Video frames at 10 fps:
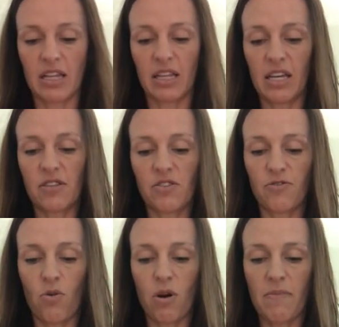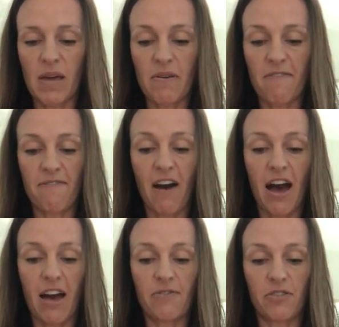at least 4, maybe 5
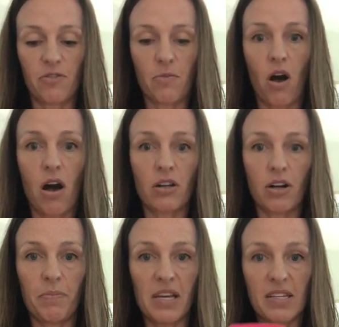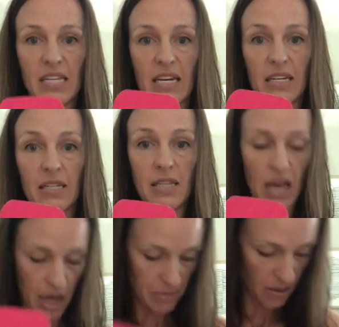smaller pieces,
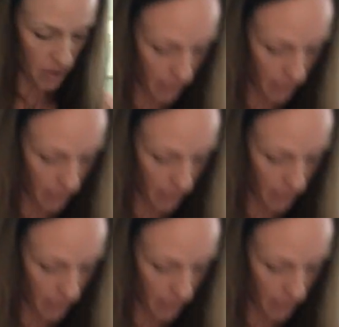maybe